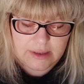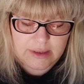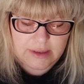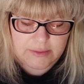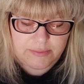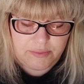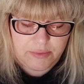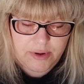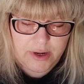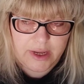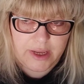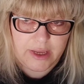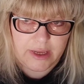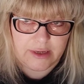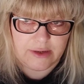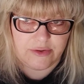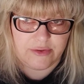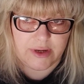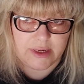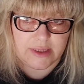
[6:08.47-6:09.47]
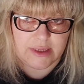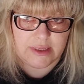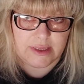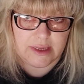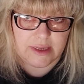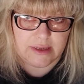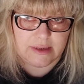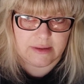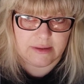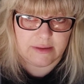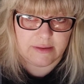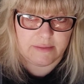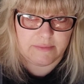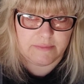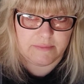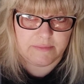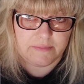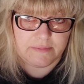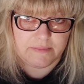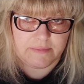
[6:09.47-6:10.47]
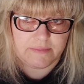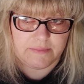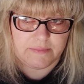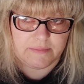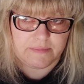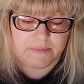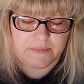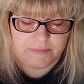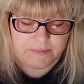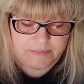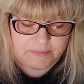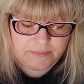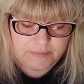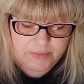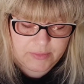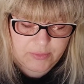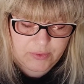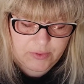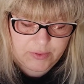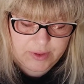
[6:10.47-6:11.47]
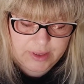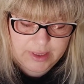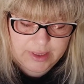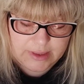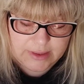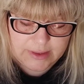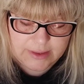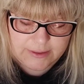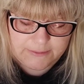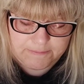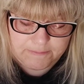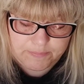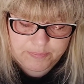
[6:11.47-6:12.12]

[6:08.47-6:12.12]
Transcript: It's pretty interesting, all of this.